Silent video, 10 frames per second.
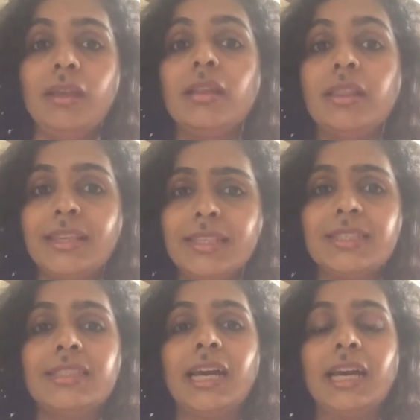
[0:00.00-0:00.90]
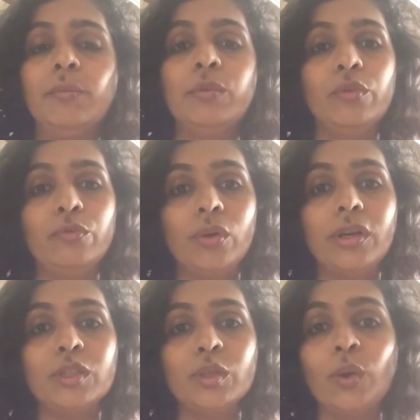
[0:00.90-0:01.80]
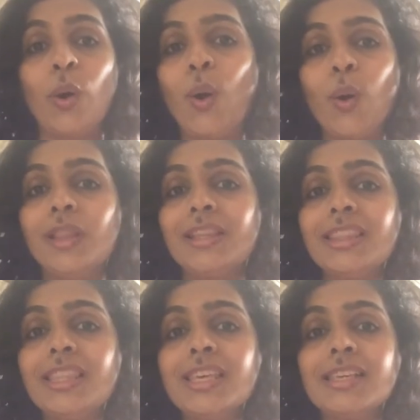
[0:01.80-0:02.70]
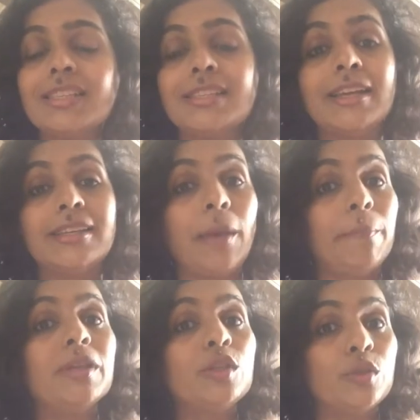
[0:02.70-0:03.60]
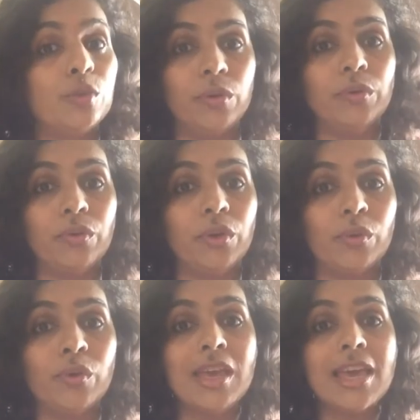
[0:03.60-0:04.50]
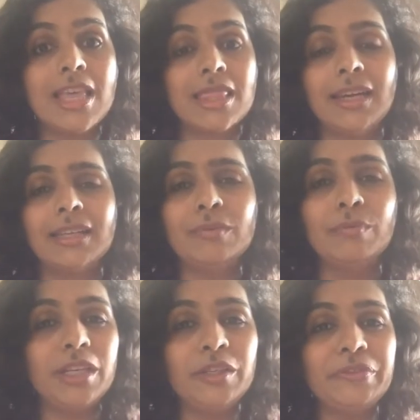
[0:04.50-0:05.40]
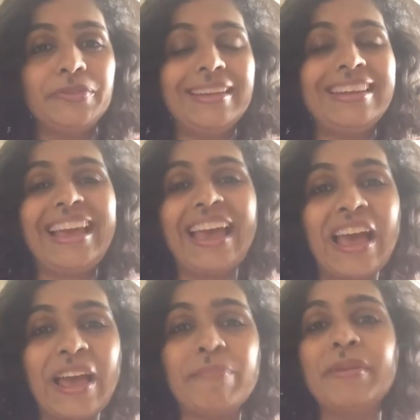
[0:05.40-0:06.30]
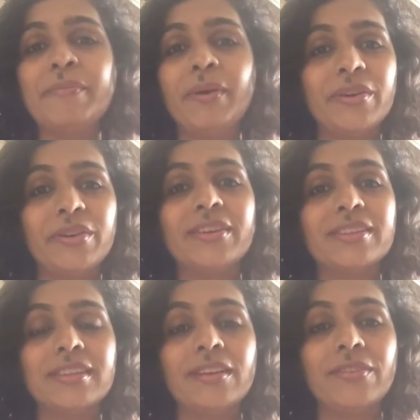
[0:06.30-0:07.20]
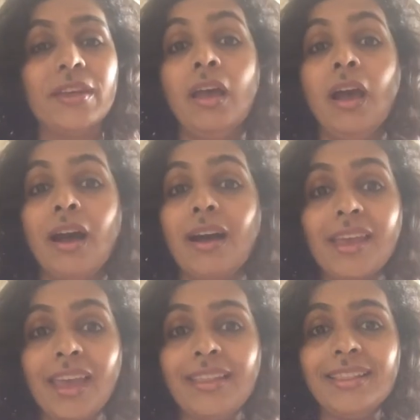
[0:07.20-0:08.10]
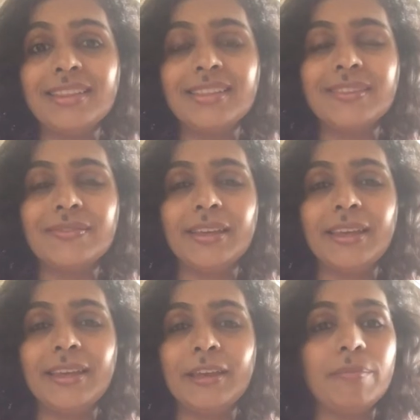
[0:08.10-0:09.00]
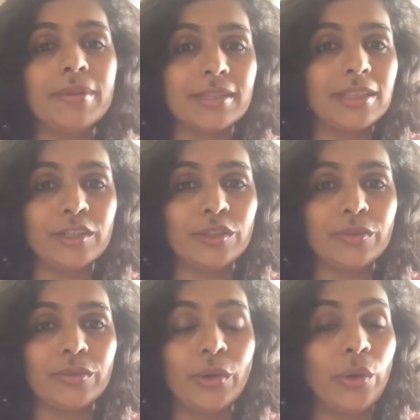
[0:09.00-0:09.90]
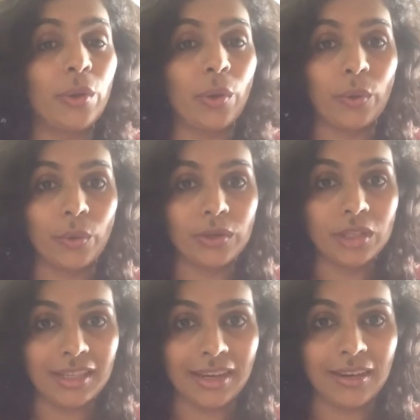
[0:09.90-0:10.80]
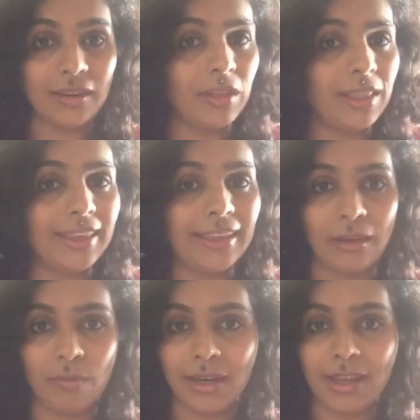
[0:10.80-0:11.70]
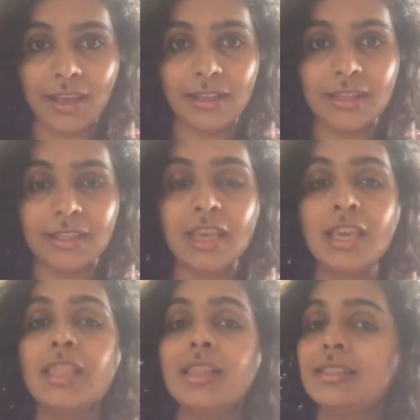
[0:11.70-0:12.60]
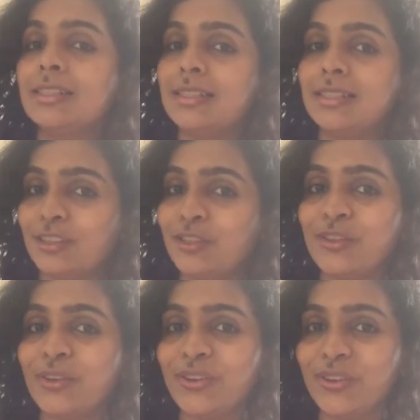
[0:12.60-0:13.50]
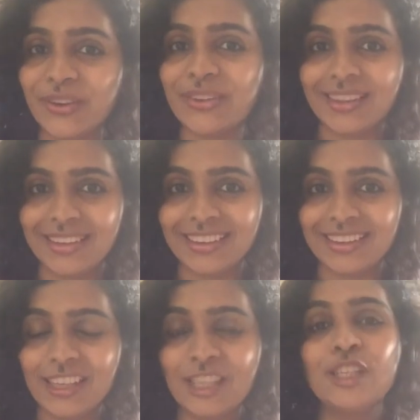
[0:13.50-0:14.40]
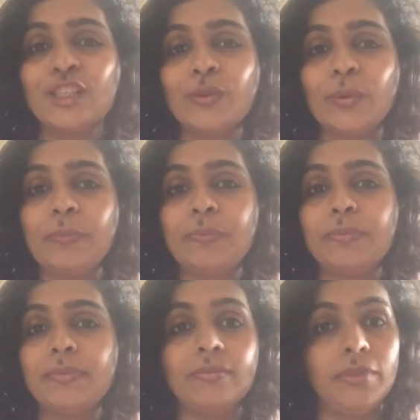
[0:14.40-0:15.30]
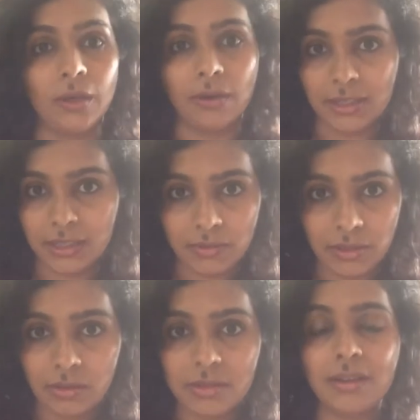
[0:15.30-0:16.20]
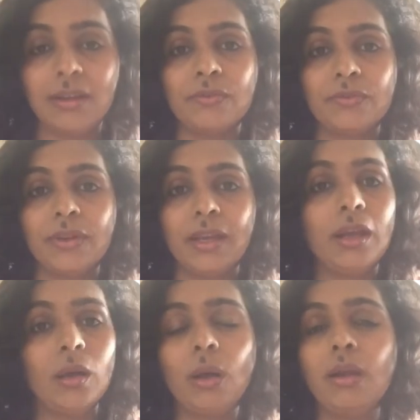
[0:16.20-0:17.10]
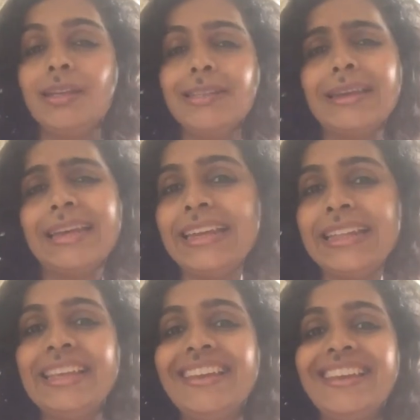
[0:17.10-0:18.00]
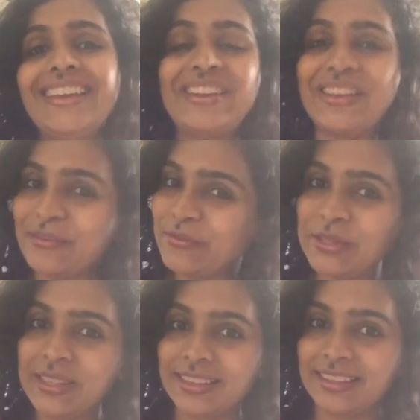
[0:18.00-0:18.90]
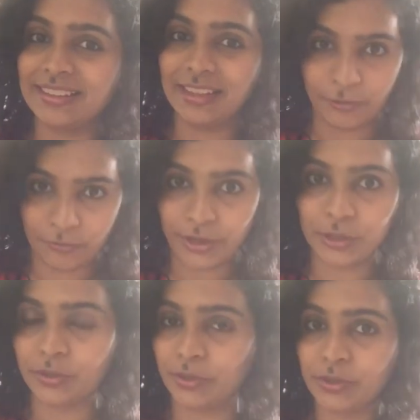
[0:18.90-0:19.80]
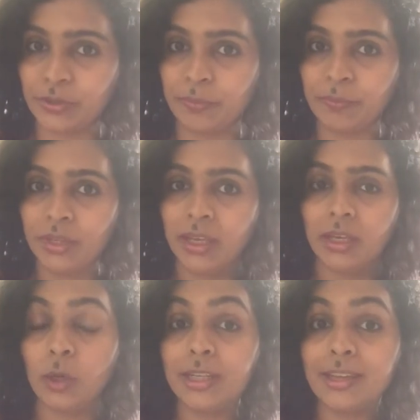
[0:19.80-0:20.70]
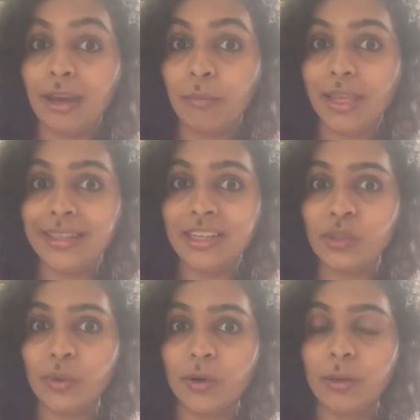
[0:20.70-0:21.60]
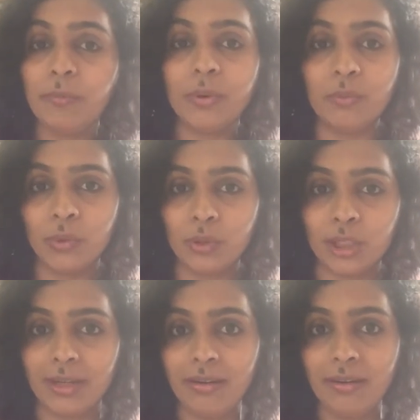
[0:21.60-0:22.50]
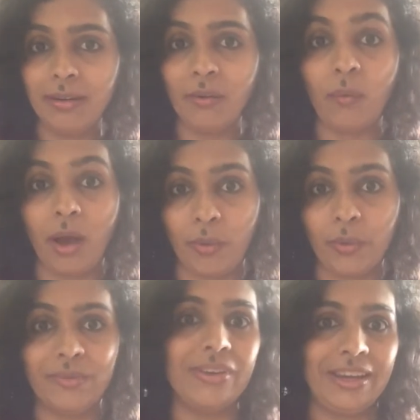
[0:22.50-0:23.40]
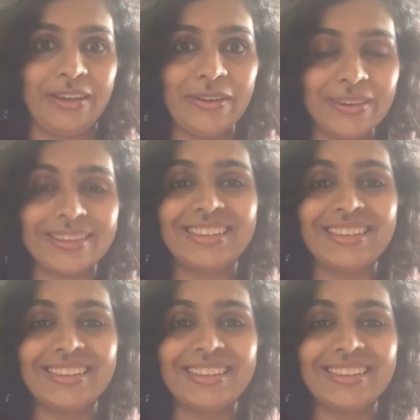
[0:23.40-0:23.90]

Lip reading: This time, you'll focus on all the things that happened good for you, that made you feel happy about yourself. Again, this is very personal to you. You're not going to share it with anybody else. This is just your thing. So, be honest with yourself. Acknowledge anything and everything that felt good to you. Now, it can be that you got a promotion. Wow, very good.